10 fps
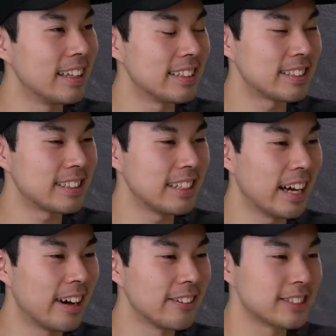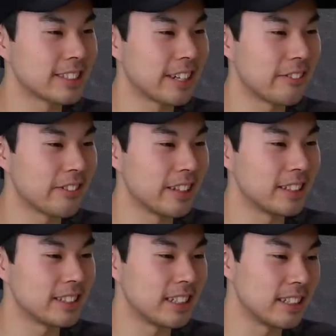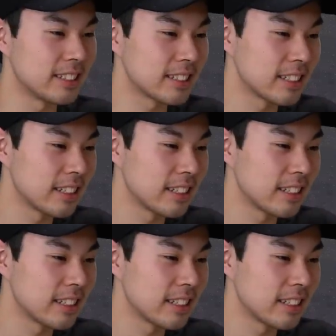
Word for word: Let's see how scuffed this is.